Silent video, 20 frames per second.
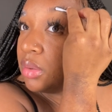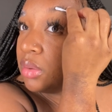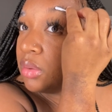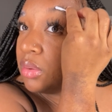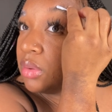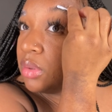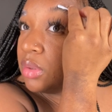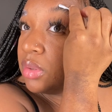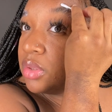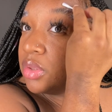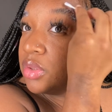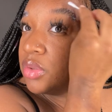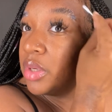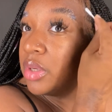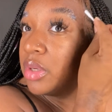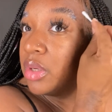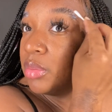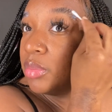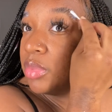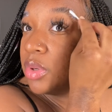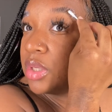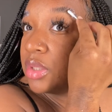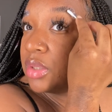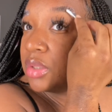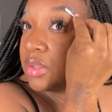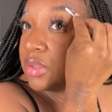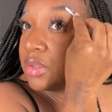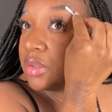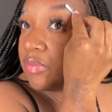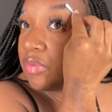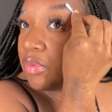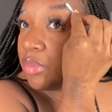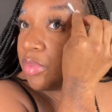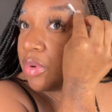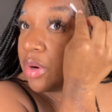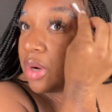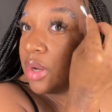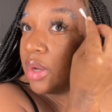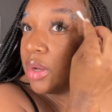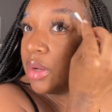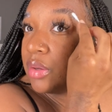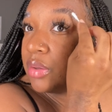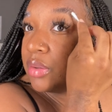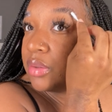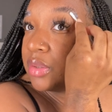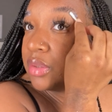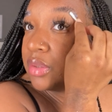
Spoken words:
or the straightening process of the brows.